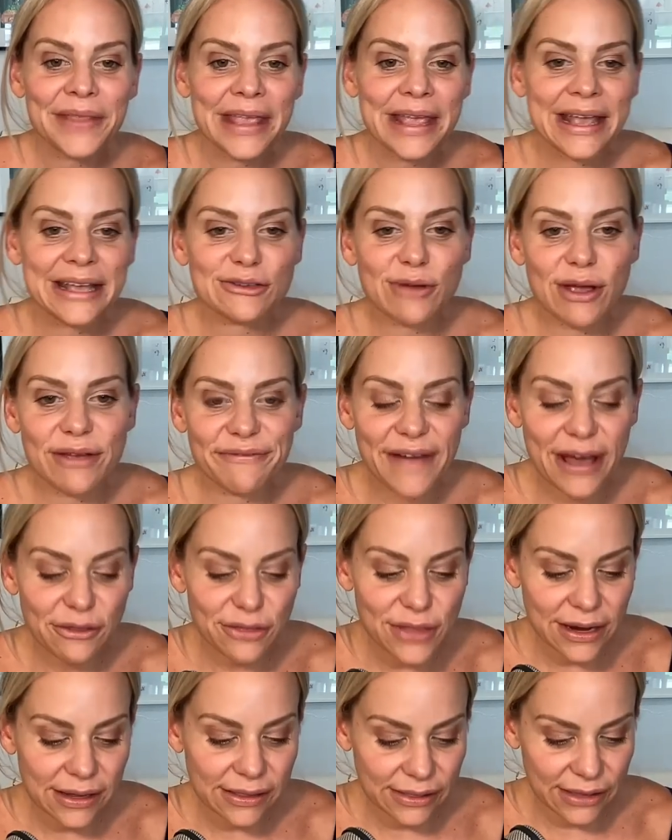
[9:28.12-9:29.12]
So I found
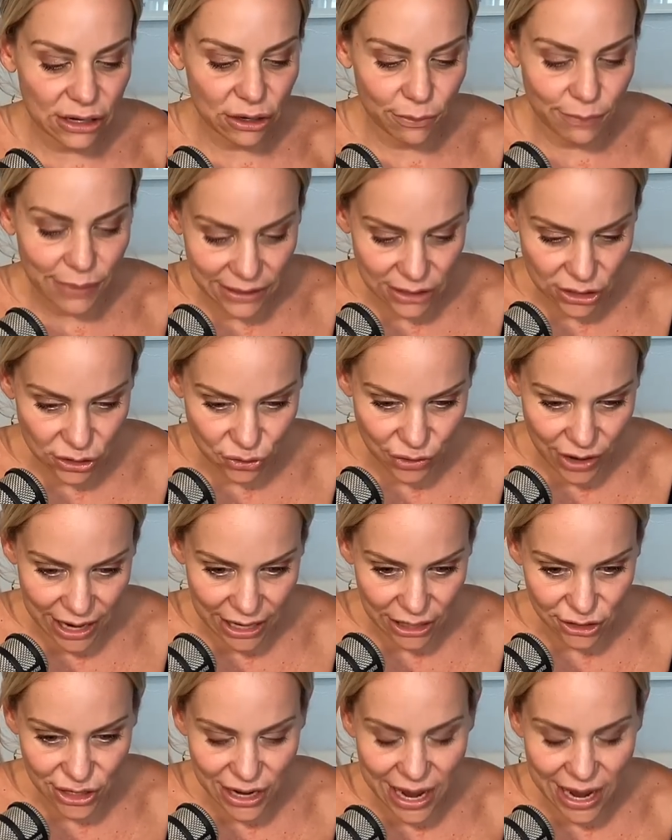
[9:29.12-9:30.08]
that a little bit strange.